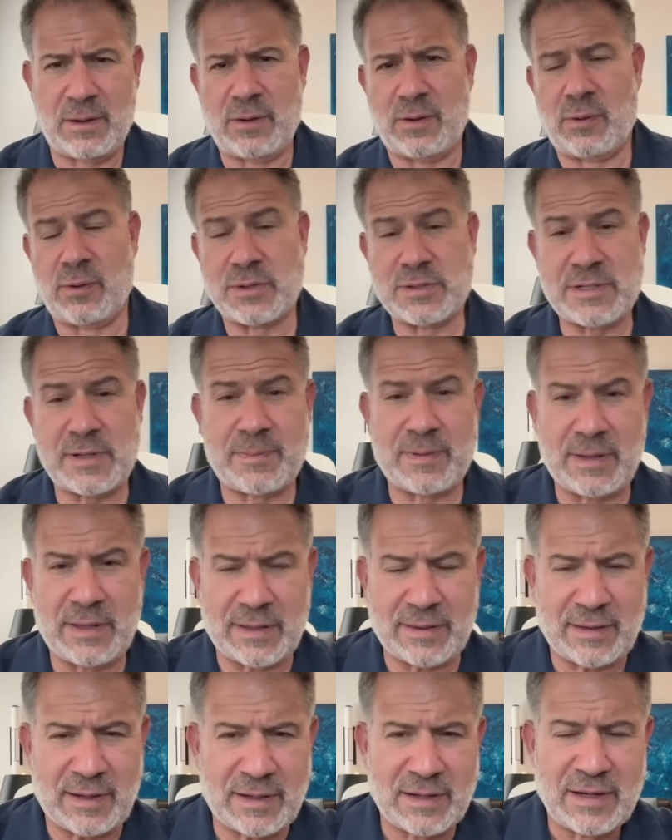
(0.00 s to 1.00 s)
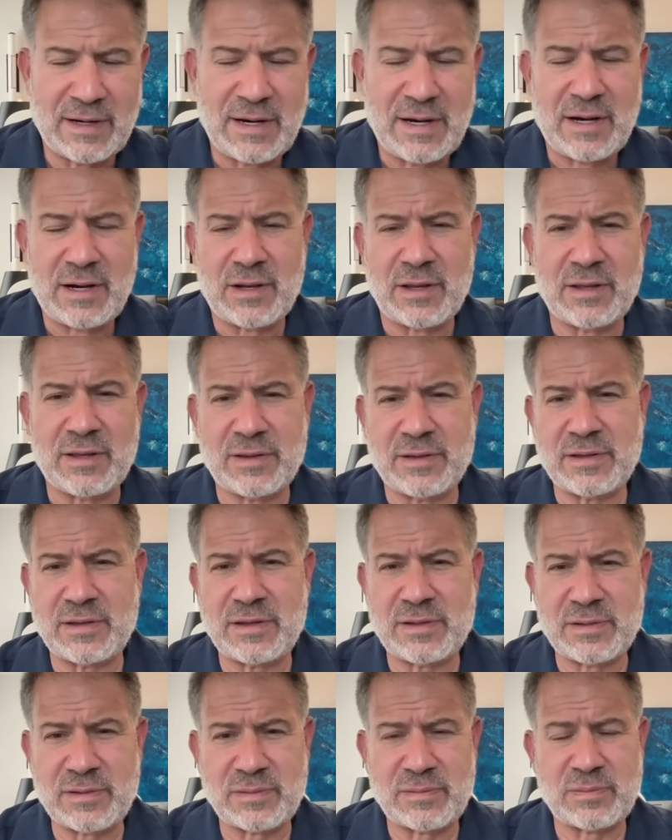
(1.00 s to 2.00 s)
or something like that.
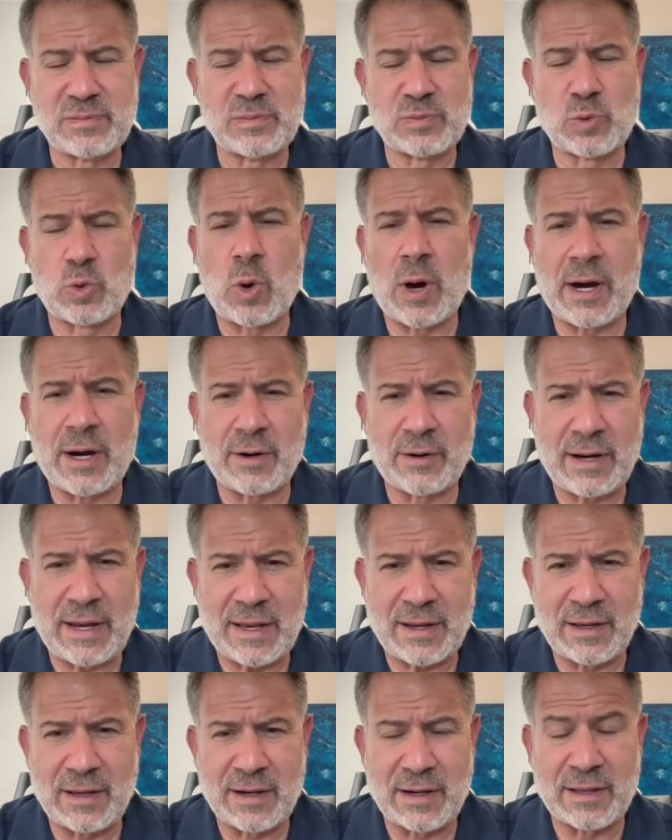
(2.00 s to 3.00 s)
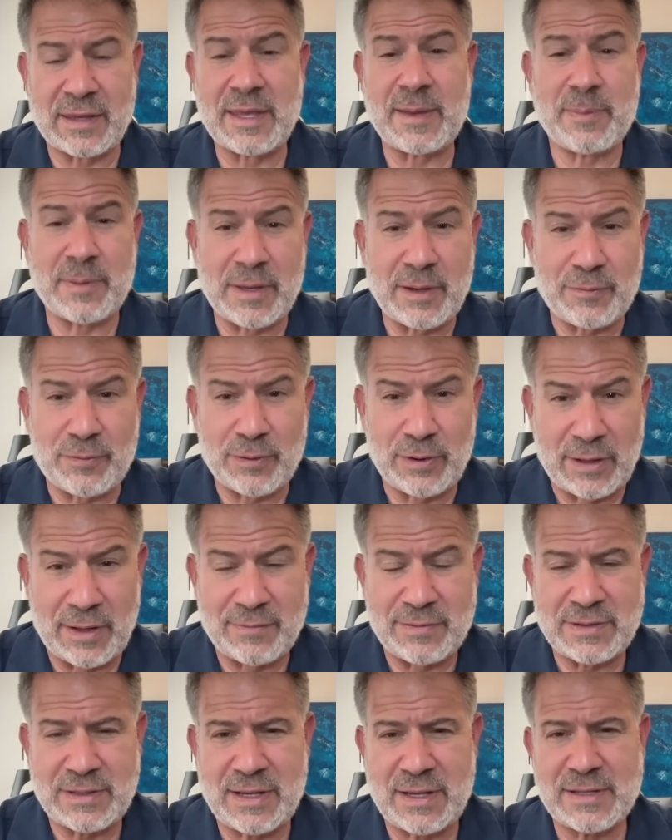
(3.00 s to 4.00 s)
Acquiring a handgun and keeping it for
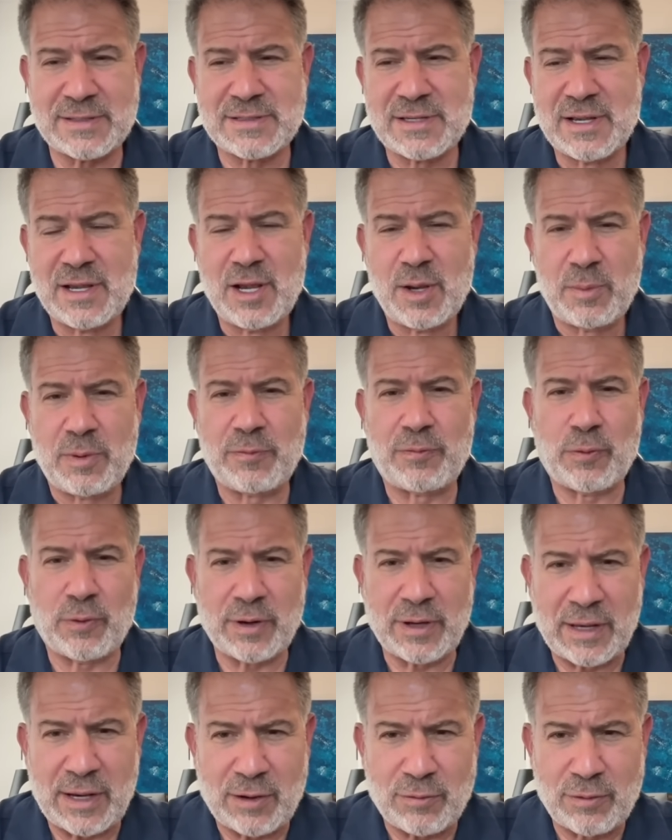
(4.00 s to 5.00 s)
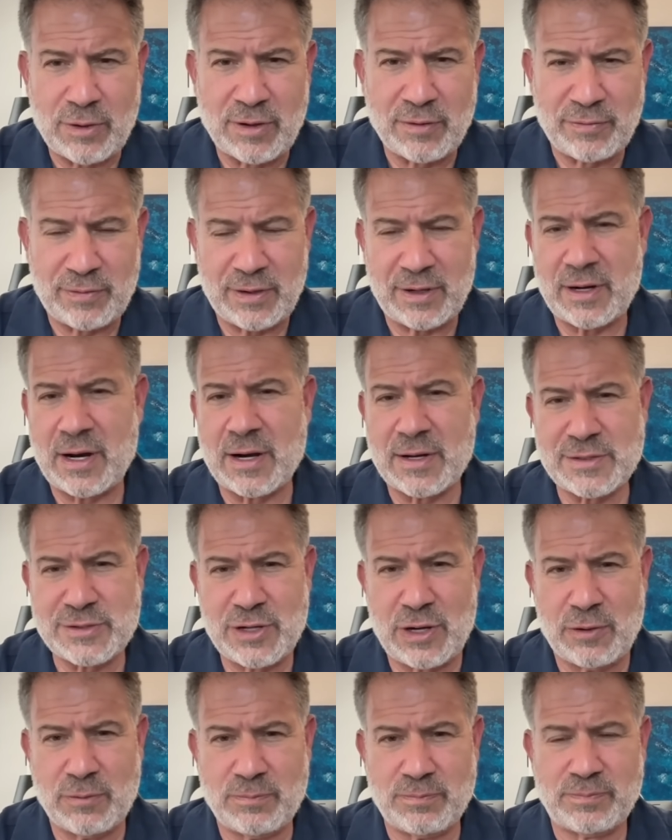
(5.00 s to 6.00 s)
11 days before he got rid of it on his
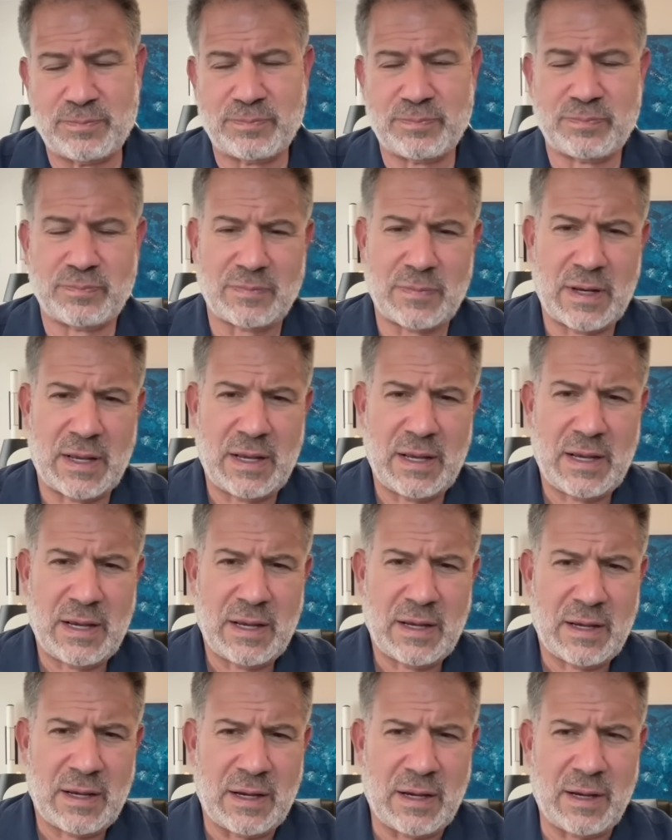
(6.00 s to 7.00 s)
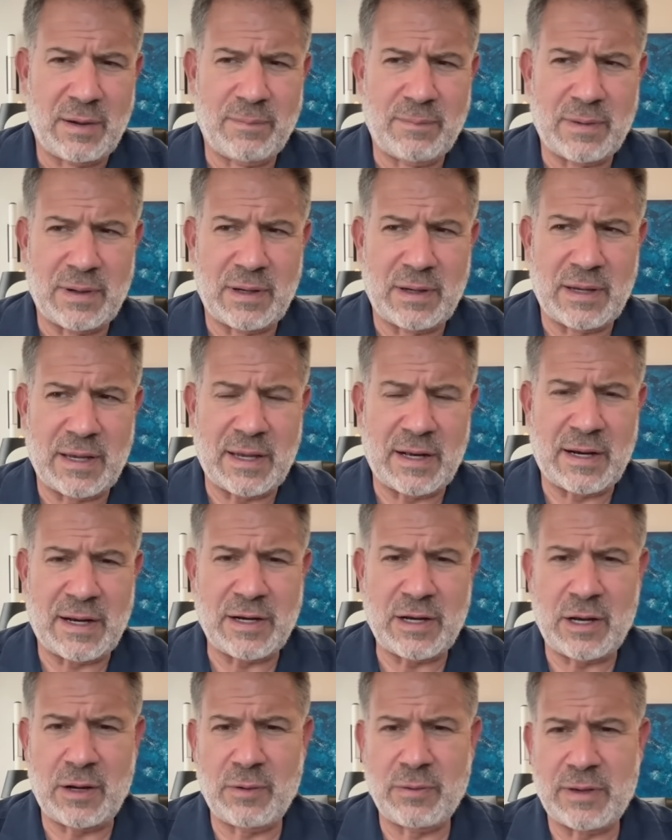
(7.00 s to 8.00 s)
own. And I
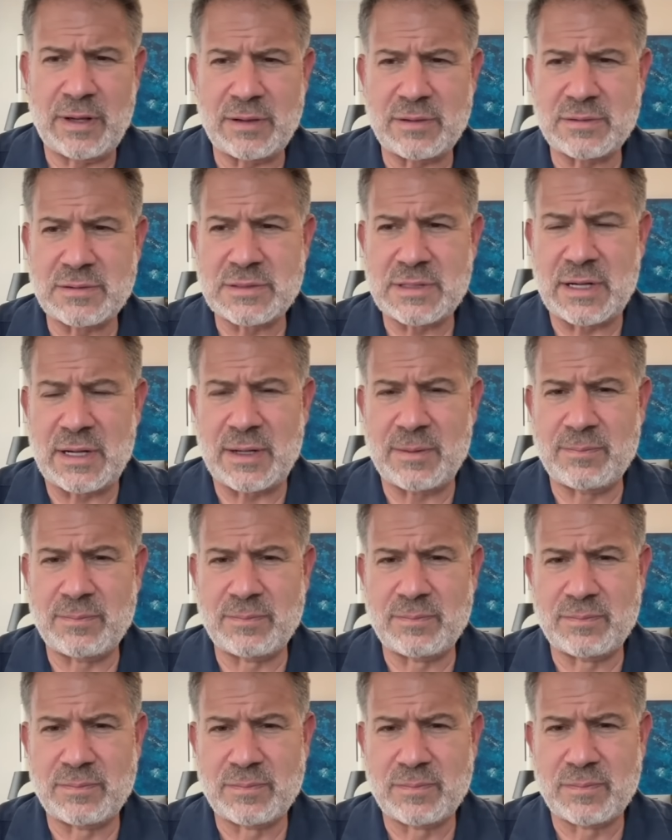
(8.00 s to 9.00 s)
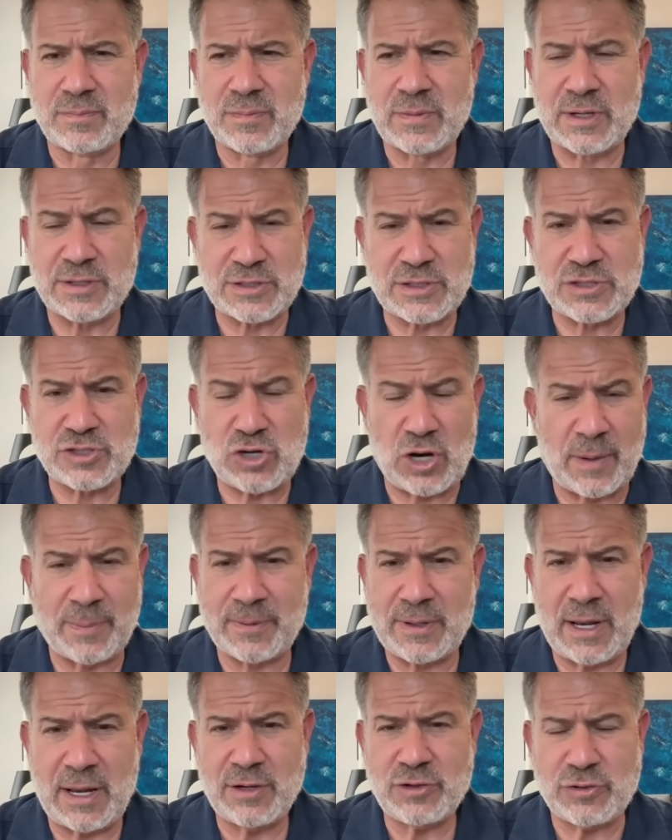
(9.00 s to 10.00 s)
know that there's a sharp
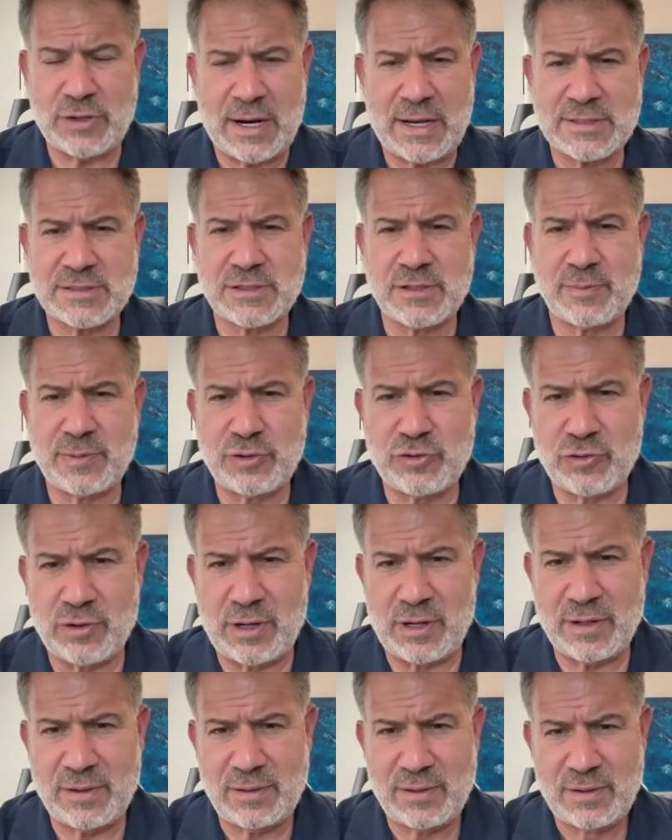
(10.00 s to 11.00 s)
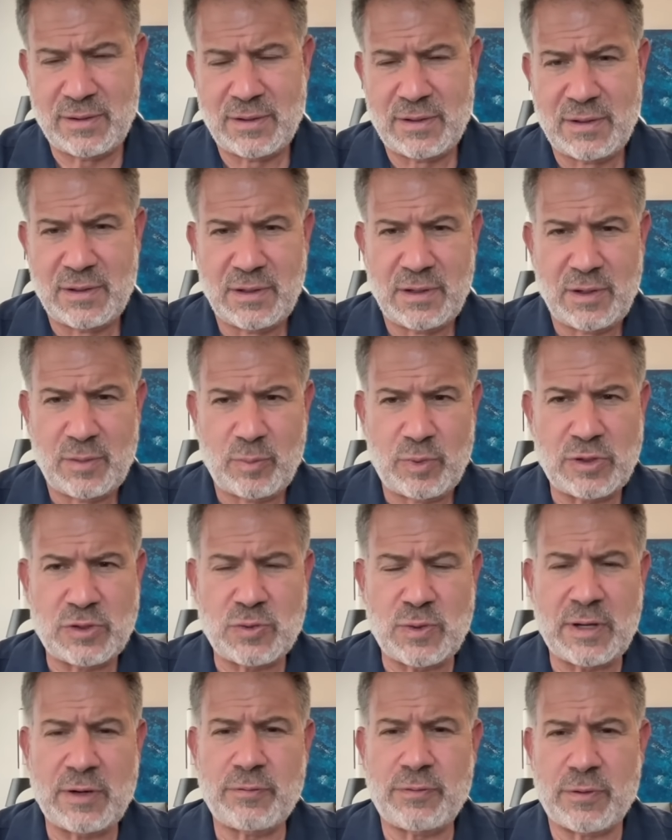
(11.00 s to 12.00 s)
contrast to be drawn
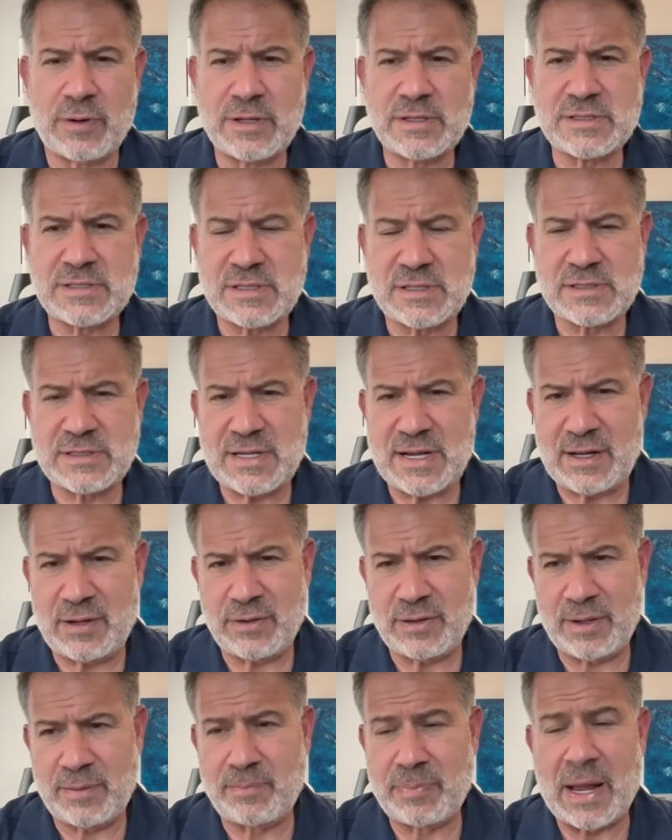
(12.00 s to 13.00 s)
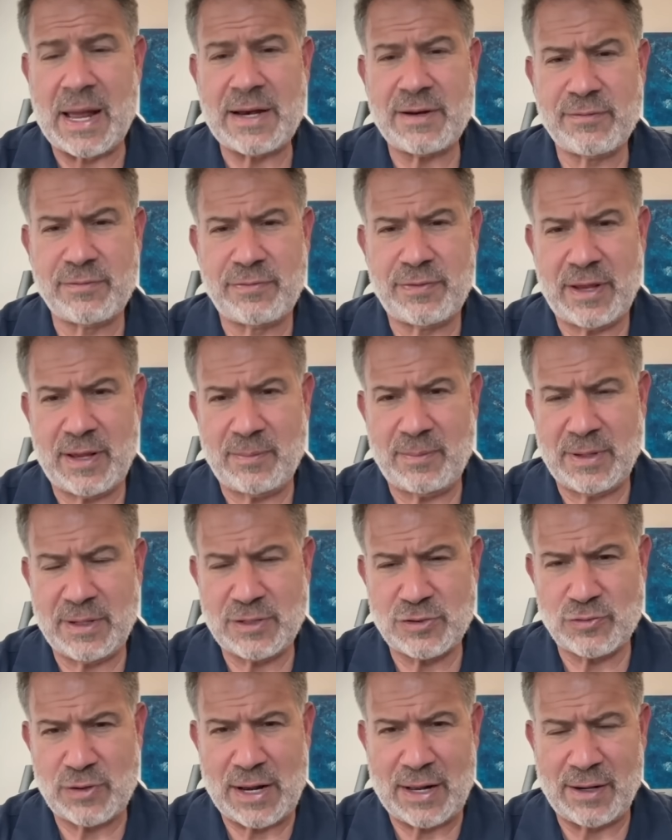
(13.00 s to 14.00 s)
between, for instance, how the Biden family
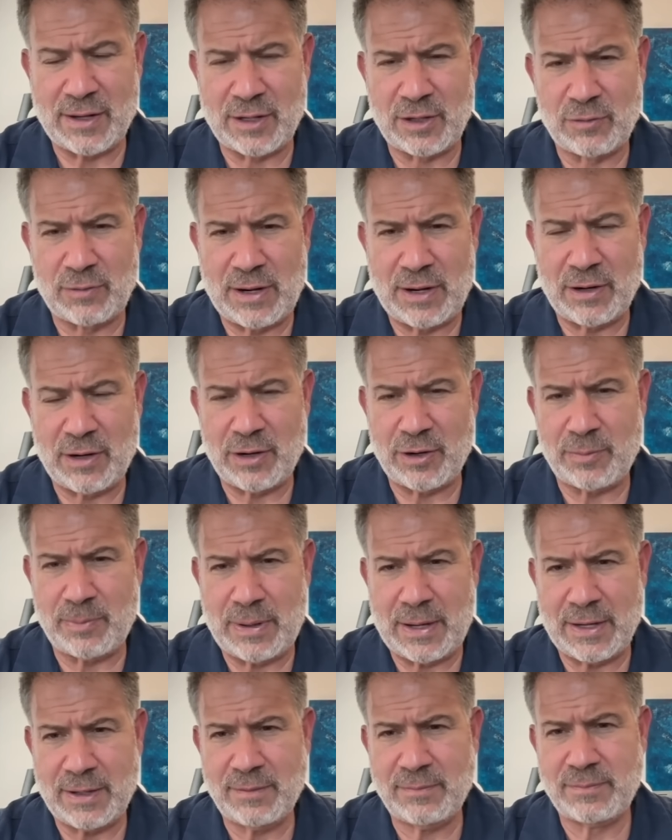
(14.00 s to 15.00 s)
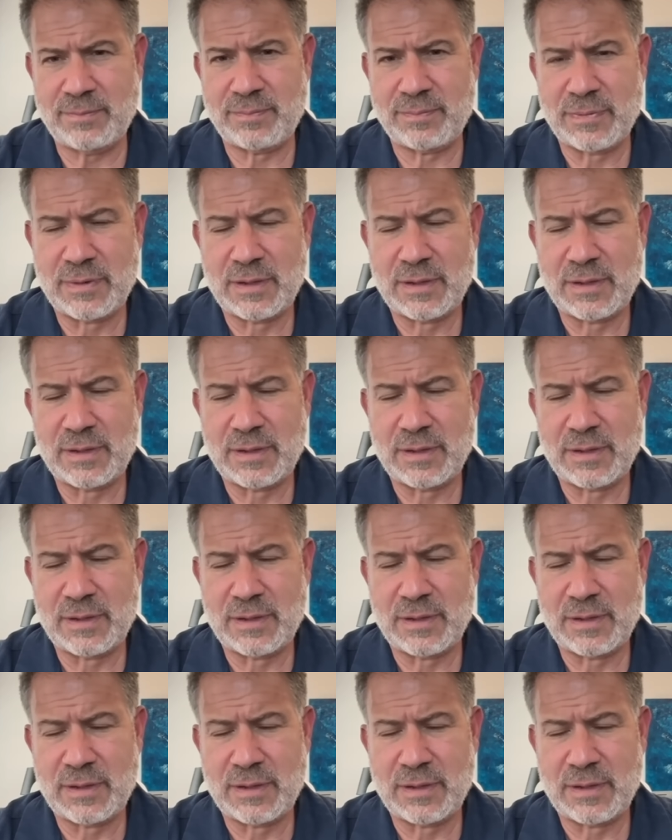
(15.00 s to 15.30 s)
is rallying around Hunter Biden